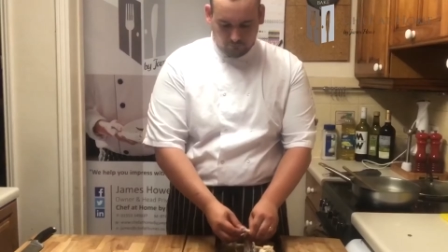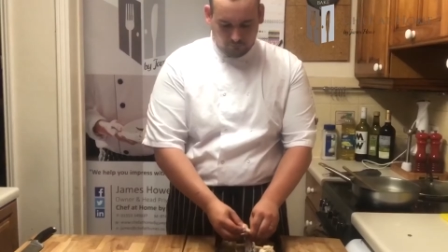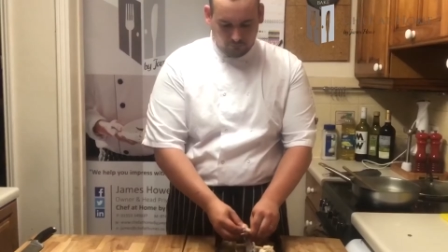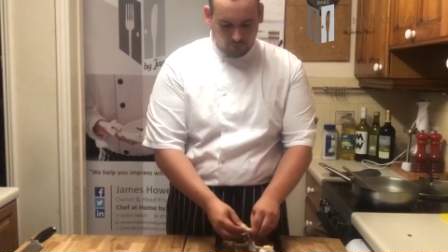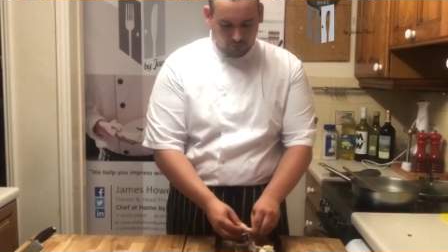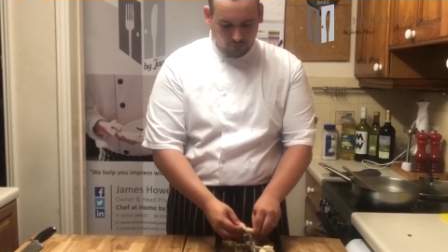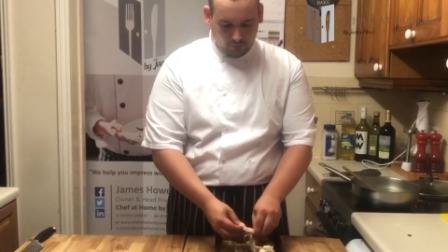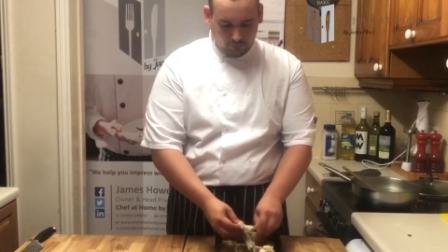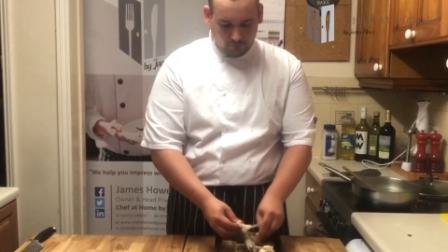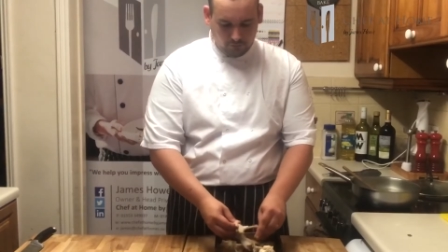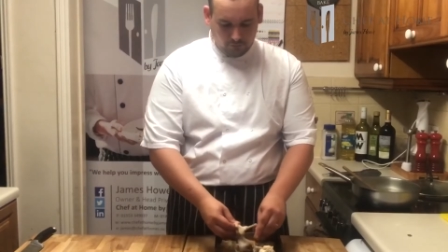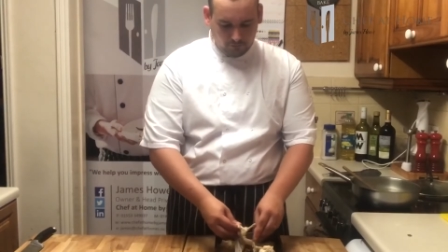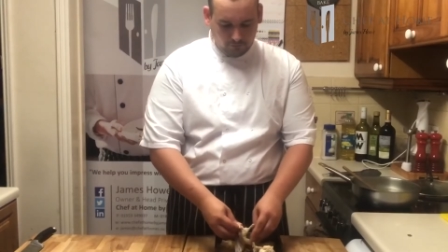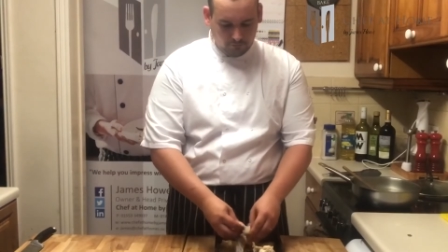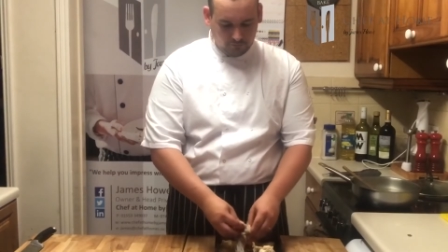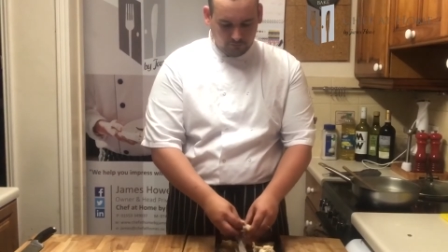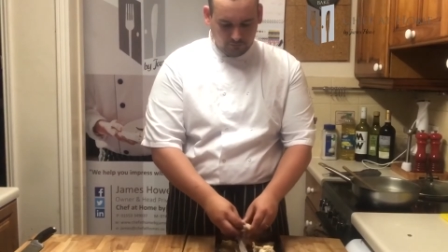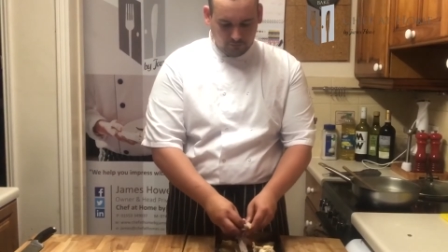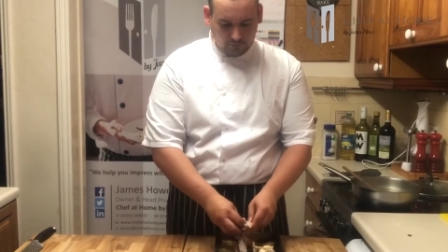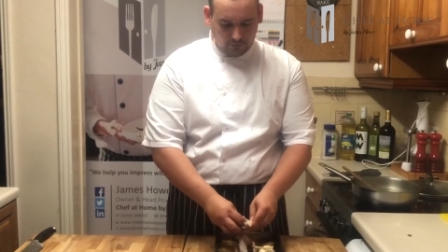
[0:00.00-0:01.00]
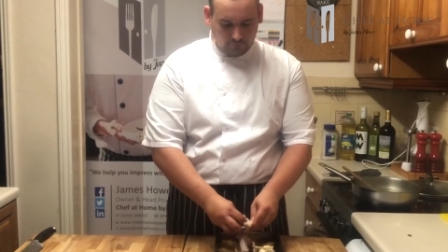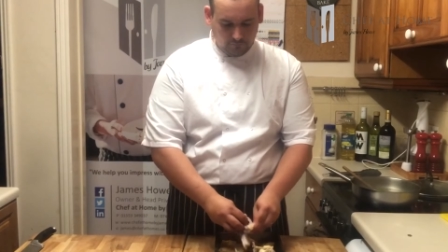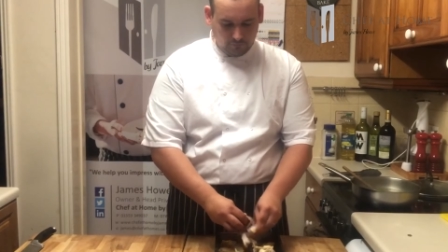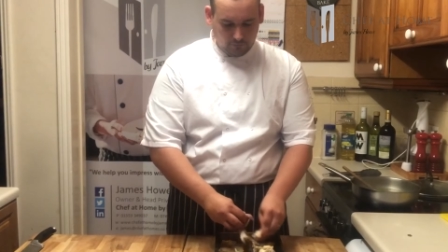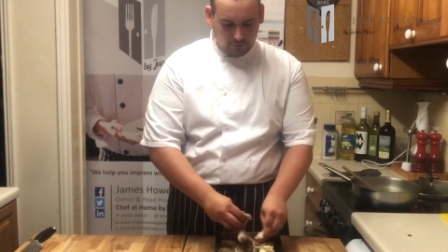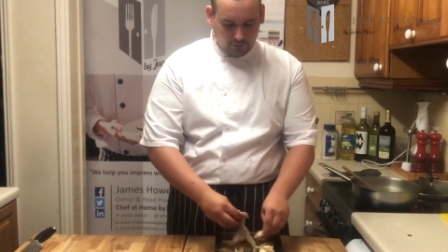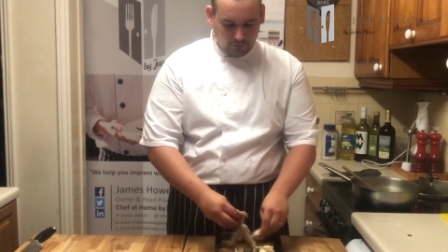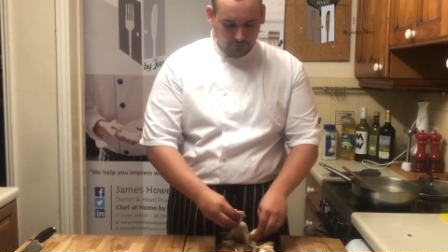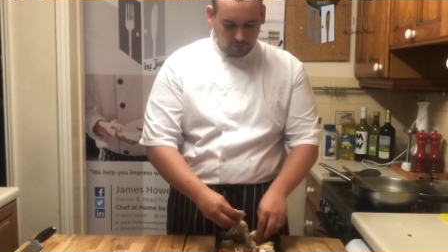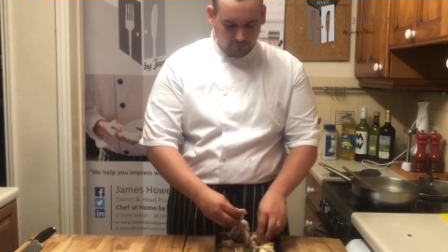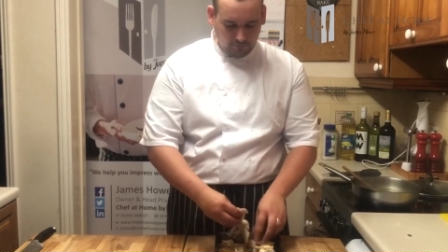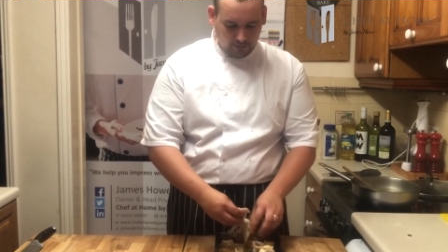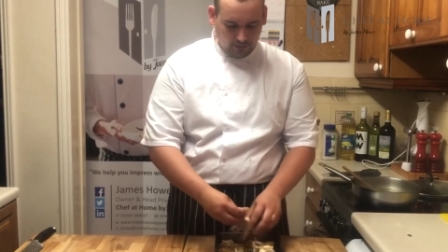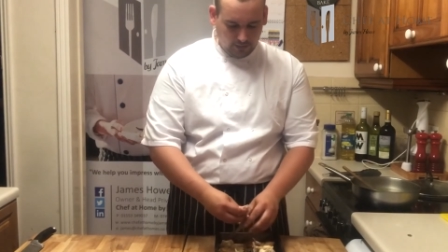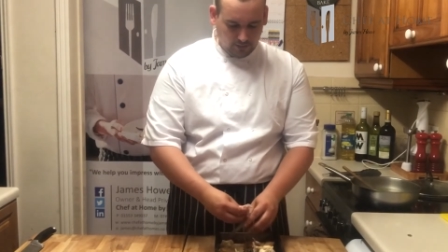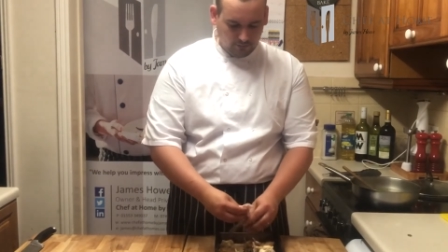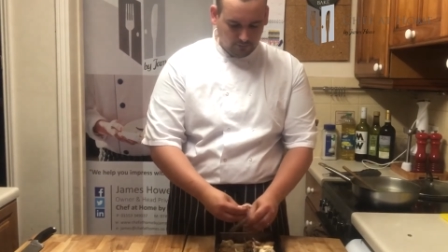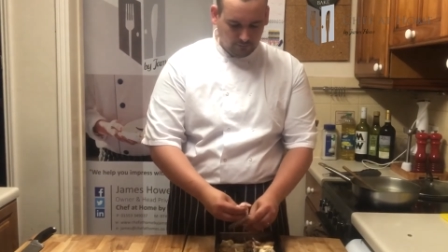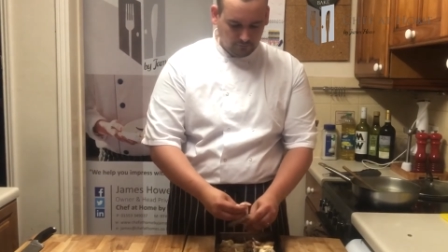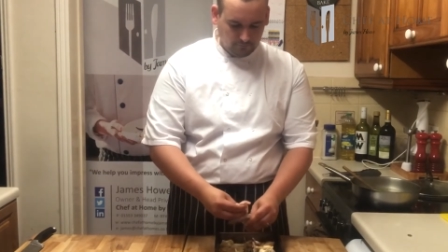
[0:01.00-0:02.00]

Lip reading: No problem at all if you want to do that.